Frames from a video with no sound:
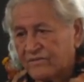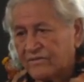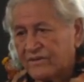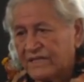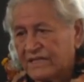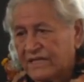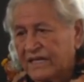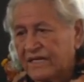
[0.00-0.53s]

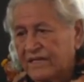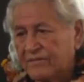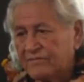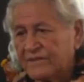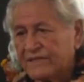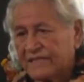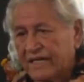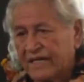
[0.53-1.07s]
We
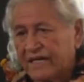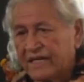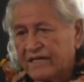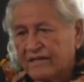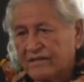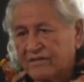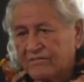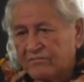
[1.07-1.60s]
keep
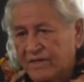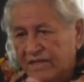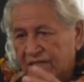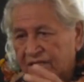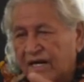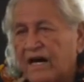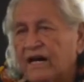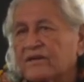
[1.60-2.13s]
saying,
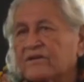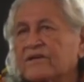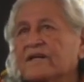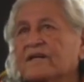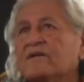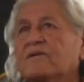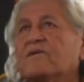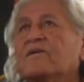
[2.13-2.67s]

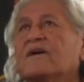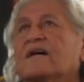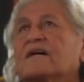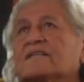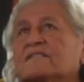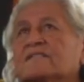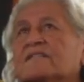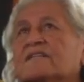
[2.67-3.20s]
Mitakwe
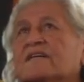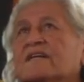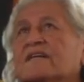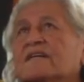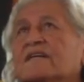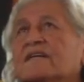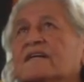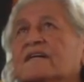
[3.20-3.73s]
Oas,
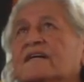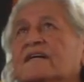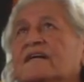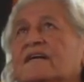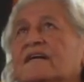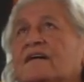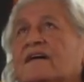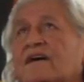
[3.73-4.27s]

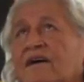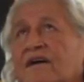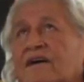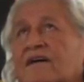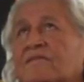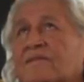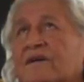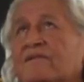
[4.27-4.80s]

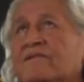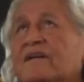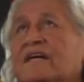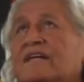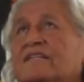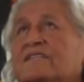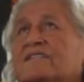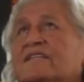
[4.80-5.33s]
all my
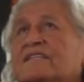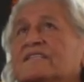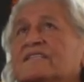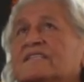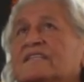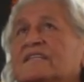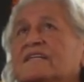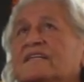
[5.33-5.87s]

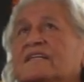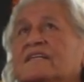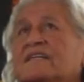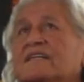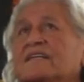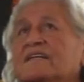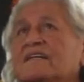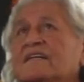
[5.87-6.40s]
relations.
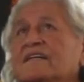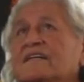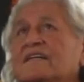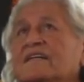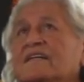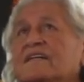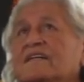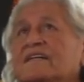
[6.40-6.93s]

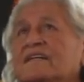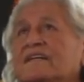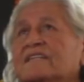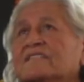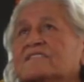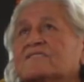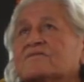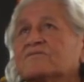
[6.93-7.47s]
And
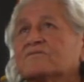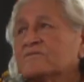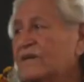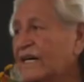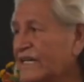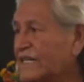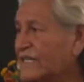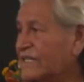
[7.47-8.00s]
it's
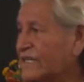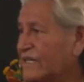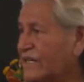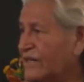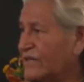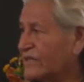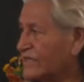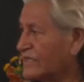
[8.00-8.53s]
right in
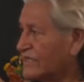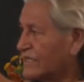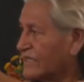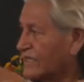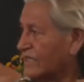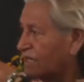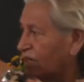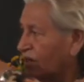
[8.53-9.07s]
there,
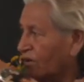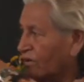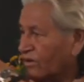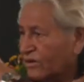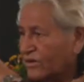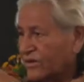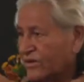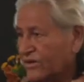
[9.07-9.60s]
in the
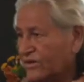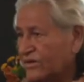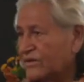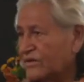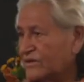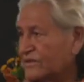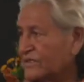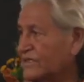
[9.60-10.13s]

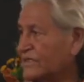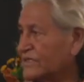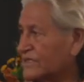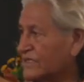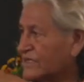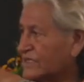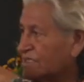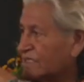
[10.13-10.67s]
whole
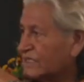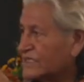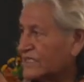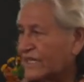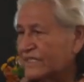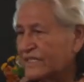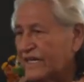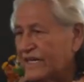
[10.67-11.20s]

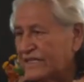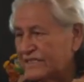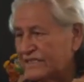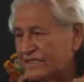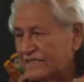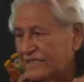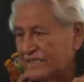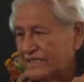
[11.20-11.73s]

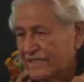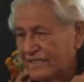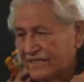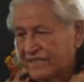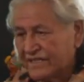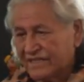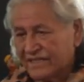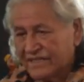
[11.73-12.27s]
Sundance.
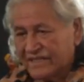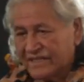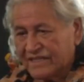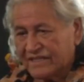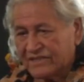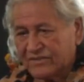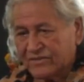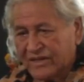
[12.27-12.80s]

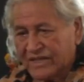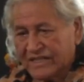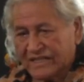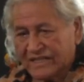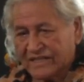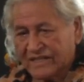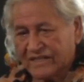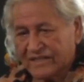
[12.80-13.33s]
It's right
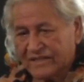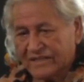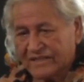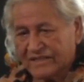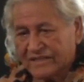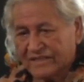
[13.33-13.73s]
in there.